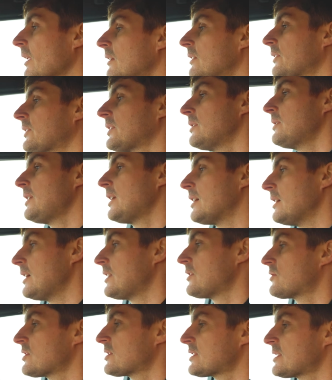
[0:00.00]
so yeah,
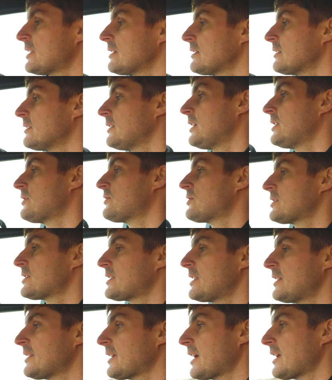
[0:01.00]

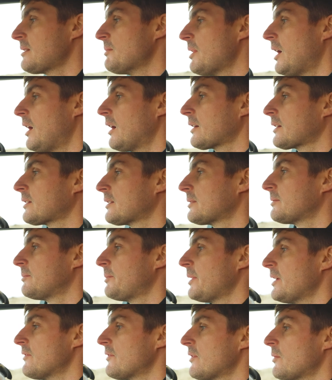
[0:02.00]
interesting day, Mark.
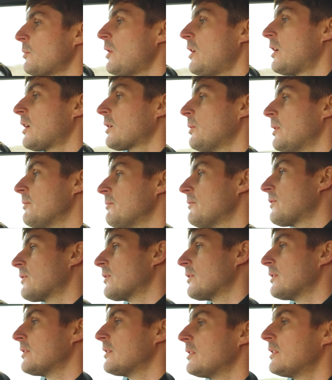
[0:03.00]
Bit of a work one
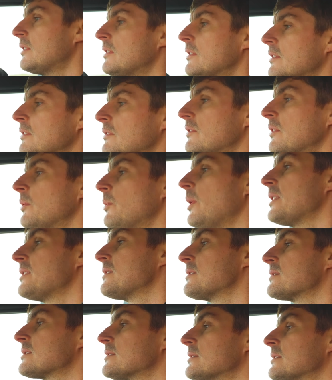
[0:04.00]
for
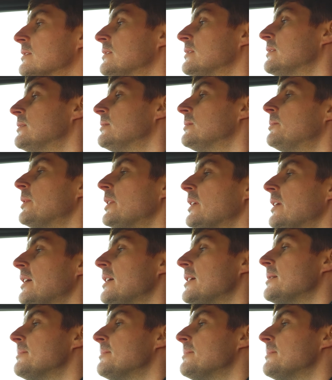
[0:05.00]
once, but